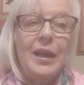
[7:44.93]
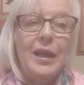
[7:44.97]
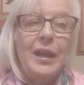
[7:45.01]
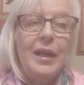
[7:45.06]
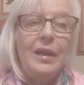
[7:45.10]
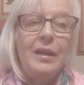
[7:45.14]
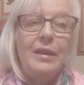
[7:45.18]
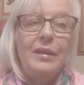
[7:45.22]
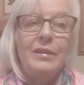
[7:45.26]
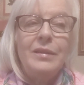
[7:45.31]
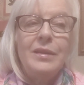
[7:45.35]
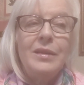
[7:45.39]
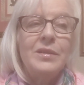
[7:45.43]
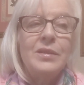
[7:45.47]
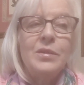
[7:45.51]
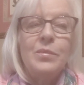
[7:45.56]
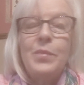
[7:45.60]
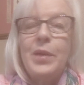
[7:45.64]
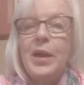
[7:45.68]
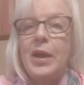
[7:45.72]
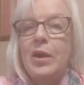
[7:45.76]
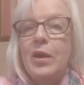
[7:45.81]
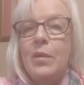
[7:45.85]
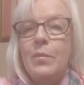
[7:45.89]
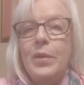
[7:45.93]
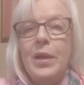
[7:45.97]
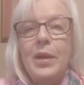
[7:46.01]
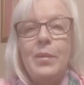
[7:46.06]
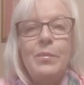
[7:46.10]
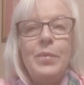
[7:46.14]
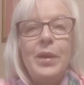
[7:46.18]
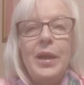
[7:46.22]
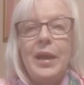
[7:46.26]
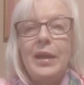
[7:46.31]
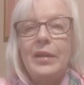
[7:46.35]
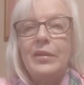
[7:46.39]
It doesn't matter. I'm not
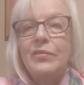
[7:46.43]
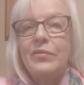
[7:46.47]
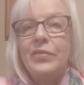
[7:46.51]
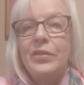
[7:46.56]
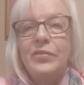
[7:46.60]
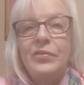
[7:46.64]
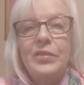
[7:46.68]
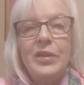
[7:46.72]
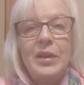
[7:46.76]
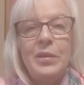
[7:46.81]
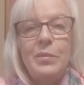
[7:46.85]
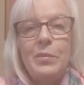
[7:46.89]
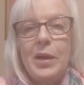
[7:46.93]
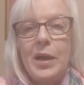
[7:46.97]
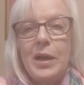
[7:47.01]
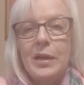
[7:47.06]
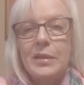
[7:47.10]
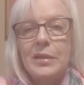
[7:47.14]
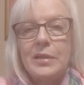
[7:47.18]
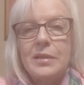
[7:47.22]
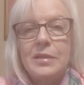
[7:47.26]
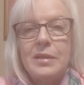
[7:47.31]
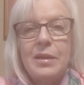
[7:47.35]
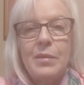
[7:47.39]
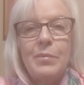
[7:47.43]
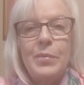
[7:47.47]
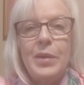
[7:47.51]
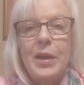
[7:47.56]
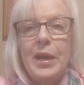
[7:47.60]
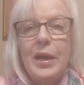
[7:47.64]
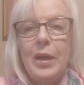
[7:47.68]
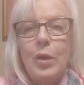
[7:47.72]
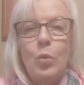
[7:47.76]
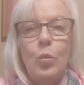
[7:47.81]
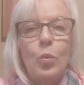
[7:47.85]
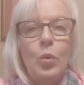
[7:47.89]
buying 15 boxes. I'm
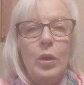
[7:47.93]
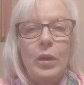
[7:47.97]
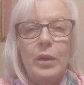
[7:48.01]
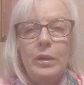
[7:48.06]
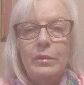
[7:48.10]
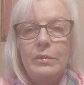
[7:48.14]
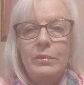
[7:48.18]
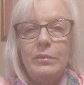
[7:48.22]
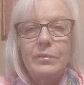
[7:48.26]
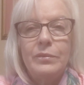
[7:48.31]
buying one.